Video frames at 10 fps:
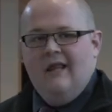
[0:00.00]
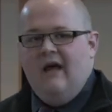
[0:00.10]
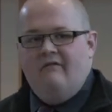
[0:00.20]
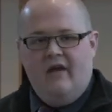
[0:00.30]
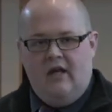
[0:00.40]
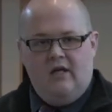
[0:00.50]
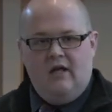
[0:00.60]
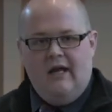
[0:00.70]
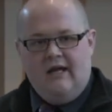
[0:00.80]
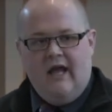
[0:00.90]
loving
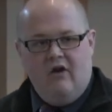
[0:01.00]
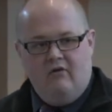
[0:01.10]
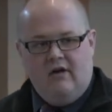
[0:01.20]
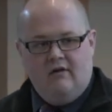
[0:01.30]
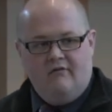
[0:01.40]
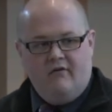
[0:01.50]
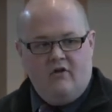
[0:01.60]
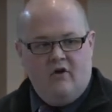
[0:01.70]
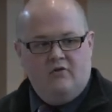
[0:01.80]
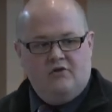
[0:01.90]
and caring for
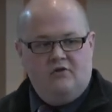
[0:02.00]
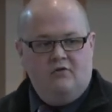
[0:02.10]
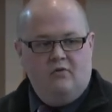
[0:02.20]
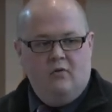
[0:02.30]
those who